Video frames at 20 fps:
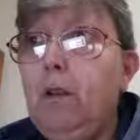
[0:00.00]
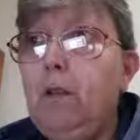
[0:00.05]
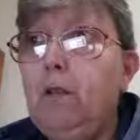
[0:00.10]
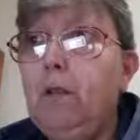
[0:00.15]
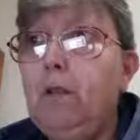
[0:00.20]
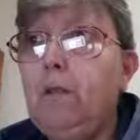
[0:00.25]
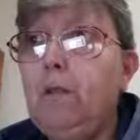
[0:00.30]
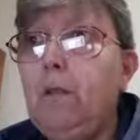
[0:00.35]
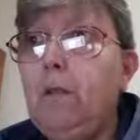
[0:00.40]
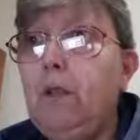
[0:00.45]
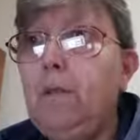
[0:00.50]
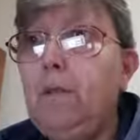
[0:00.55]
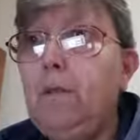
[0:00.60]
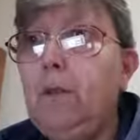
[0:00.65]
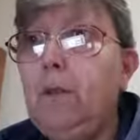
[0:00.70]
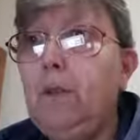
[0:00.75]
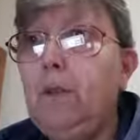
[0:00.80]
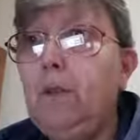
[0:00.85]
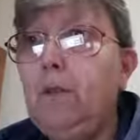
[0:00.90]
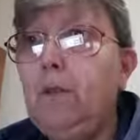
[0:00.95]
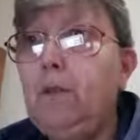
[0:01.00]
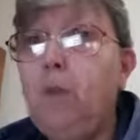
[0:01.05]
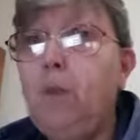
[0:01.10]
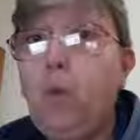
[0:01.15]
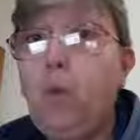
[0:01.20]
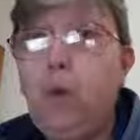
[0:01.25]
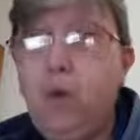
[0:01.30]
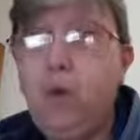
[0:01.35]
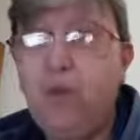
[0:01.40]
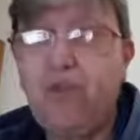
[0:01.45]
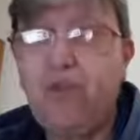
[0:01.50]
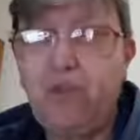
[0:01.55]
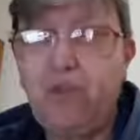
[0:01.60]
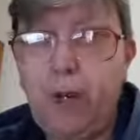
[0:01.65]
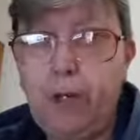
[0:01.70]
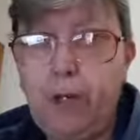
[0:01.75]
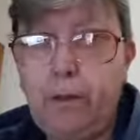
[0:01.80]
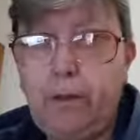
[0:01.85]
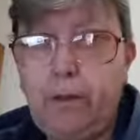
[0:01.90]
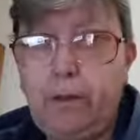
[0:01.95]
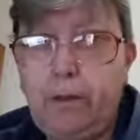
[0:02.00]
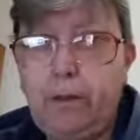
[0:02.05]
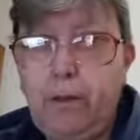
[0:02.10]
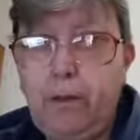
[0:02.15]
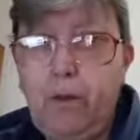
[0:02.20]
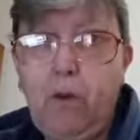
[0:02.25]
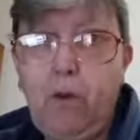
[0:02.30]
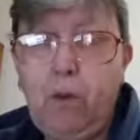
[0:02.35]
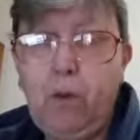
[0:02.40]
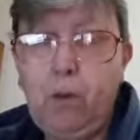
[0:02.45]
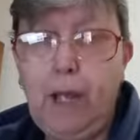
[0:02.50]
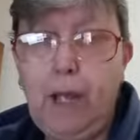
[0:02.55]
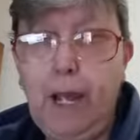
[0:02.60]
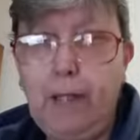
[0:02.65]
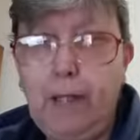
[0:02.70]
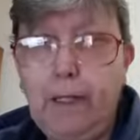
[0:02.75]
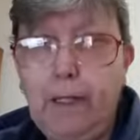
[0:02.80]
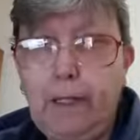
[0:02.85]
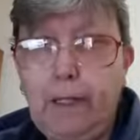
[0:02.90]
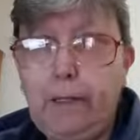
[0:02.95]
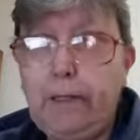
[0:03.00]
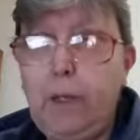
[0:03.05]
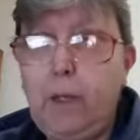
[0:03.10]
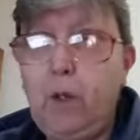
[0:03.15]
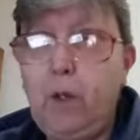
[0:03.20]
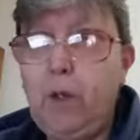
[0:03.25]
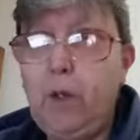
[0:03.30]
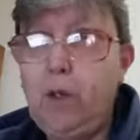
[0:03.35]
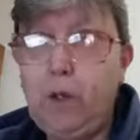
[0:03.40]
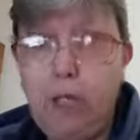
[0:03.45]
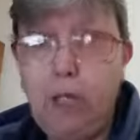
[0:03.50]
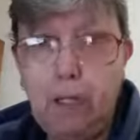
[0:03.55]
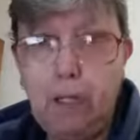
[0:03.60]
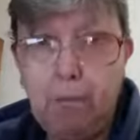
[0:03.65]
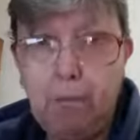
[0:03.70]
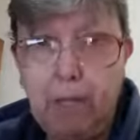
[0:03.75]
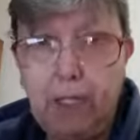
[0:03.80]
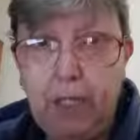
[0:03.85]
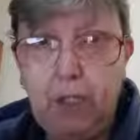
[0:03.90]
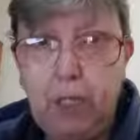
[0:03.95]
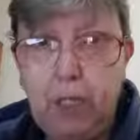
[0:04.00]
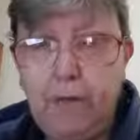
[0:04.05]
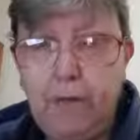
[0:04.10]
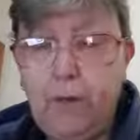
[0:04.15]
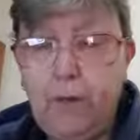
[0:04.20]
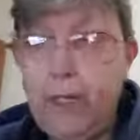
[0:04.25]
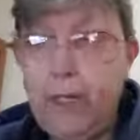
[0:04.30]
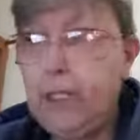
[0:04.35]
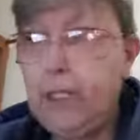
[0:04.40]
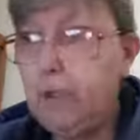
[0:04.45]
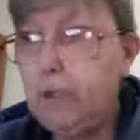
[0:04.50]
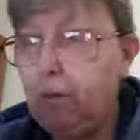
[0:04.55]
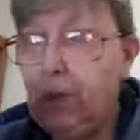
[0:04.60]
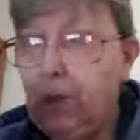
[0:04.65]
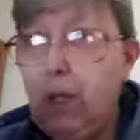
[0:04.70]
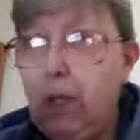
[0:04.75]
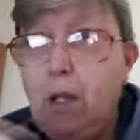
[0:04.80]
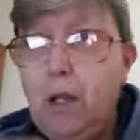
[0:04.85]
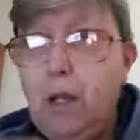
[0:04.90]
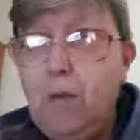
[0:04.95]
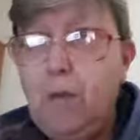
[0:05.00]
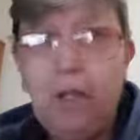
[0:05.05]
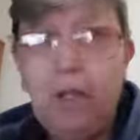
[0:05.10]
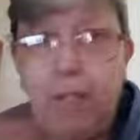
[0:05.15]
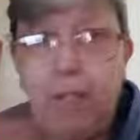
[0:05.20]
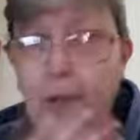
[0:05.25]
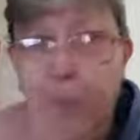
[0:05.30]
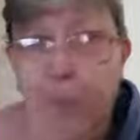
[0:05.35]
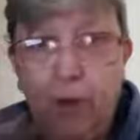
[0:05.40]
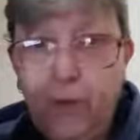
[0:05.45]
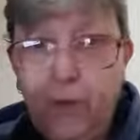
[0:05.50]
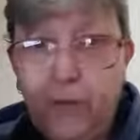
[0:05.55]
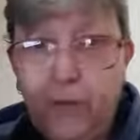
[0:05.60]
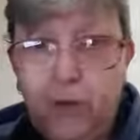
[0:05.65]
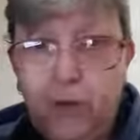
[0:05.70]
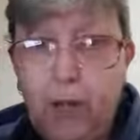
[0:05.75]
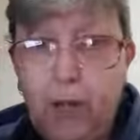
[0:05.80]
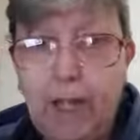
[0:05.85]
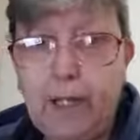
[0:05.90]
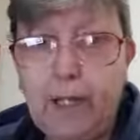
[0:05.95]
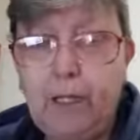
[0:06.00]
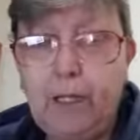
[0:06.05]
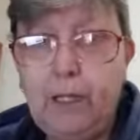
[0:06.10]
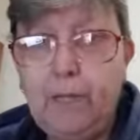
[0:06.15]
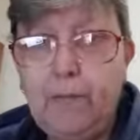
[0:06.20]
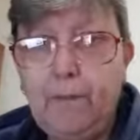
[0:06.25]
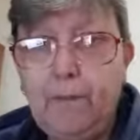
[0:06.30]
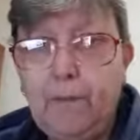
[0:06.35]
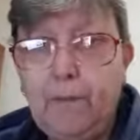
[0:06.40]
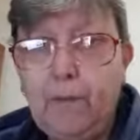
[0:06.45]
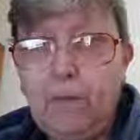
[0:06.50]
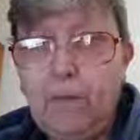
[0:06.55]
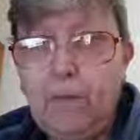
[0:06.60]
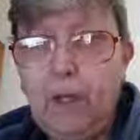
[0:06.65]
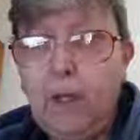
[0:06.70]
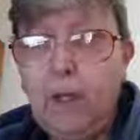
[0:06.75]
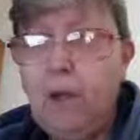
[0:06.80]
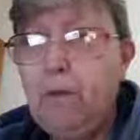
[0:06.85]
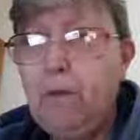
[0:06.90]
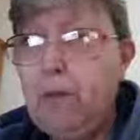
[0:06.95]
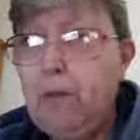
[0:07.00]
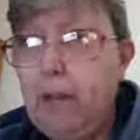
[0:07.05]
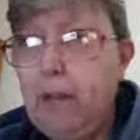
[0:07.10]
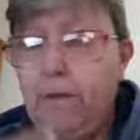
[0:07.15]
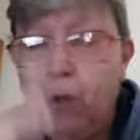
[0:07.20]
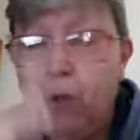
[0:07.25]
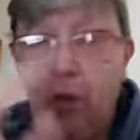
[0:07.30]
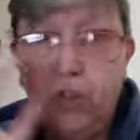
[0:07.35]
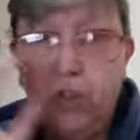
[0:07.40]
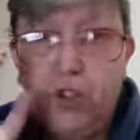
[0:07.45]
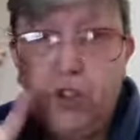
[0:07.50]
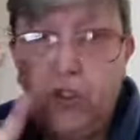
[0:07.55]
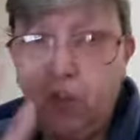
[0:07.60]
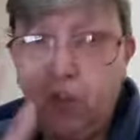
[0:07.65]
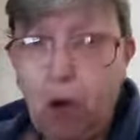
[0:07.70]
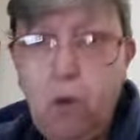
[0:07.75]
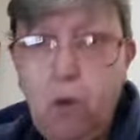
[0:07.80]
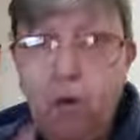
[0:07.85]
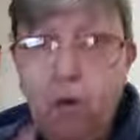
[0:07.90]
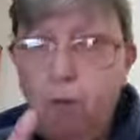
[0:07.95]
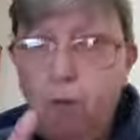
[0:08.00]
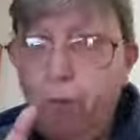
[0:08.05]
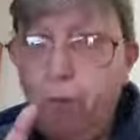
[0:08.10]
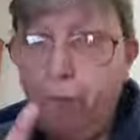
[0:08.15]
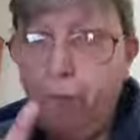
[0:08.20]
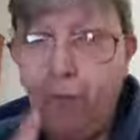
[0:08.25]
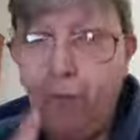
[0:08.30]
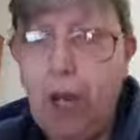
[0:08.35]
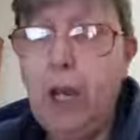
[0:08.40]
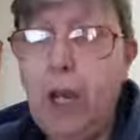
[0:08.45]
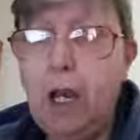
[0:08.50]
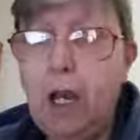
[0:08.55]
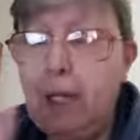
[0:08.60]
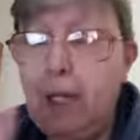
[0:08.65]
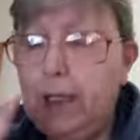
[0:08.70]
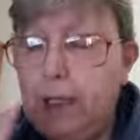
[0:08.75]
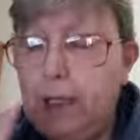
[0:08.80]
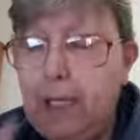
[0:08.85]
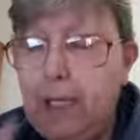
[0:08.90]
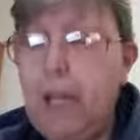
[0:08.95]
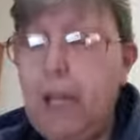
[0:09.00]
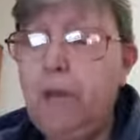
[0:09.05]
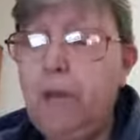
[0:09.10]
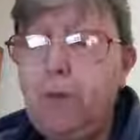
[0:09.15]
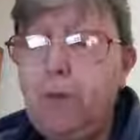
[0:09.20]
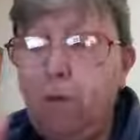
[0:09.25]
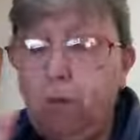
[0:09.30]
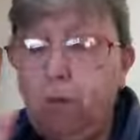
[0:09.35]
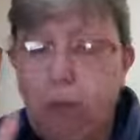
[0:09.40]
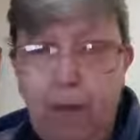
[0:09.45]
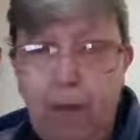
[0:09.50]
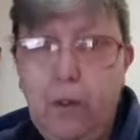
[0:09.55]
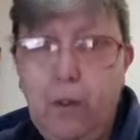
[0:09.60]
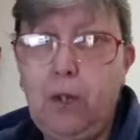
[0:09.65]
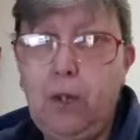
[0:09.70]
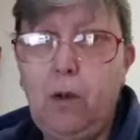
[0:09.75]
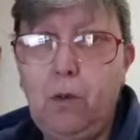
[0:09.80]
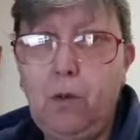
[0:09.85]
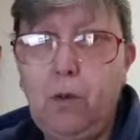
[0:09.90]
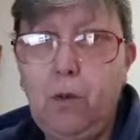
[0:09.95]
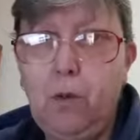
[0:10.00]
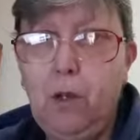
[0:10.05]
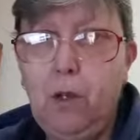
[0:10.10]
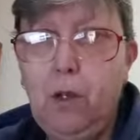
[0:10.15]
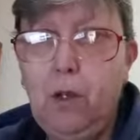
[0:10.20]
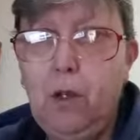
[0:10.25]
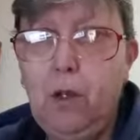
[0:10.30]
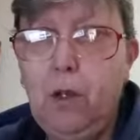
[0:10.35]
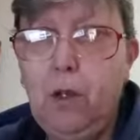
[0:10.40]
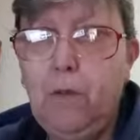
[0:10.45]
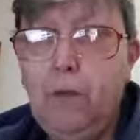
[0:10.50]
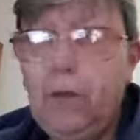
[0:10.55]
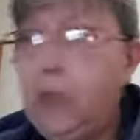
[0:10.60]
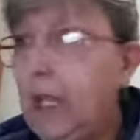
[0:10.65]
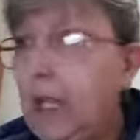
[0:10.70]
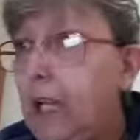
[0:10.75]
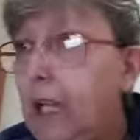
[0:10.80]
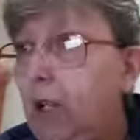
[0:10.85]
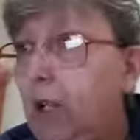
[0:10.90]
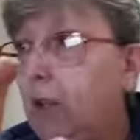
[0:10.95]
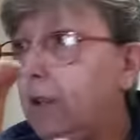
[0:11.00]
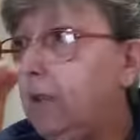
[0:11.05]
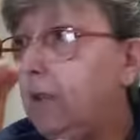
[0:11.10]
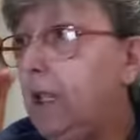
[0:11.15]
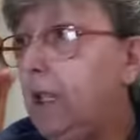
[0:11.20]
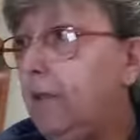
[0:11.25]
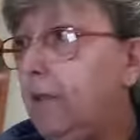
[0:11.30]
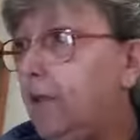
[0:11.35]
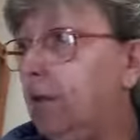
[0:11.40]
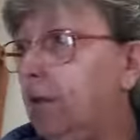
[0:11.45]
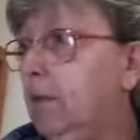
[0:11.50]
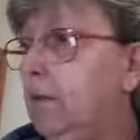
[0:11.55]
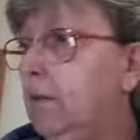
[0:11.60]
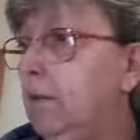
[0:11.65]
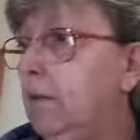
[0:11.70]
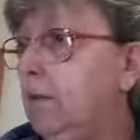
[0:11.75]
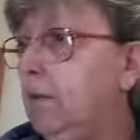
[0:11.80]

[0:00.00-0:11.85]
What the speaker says: Right? That we're all drunks and we're all addicts and we all can't manage our finances. But they went off track. They've gone so far down the rabbit hole that they lost even